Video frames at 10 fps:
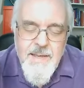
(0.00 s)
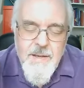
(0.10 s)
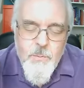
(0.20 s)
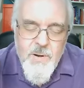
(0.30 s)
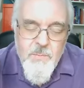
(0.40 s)

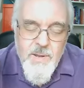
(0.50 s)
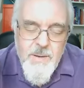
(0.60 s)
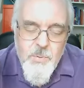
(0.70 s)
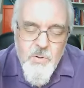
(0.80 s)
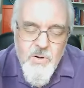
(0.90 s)
when
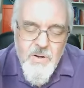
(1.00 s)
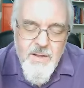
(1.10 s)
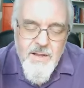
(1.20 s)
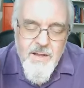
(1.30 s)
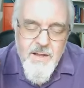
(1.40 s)
people
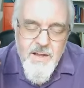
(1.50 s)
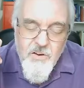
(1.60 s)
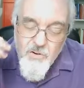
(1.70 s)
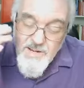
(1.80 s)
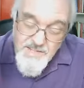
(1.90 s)
are
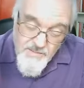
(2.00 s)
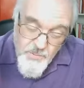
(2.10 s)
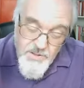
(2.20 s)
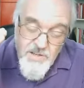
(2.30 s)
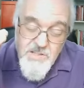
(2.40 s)
aggressive
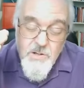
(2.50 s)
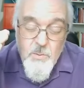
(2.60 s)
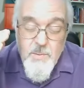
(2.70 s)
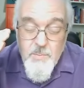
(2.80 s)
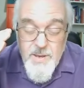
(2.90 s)
with us, or
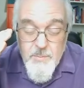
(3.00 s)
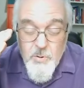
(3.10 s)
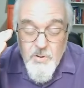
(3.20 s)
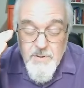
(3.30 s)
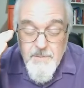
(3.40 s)
when
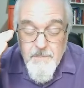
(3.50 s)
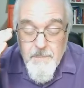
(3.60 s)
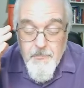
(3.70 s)
people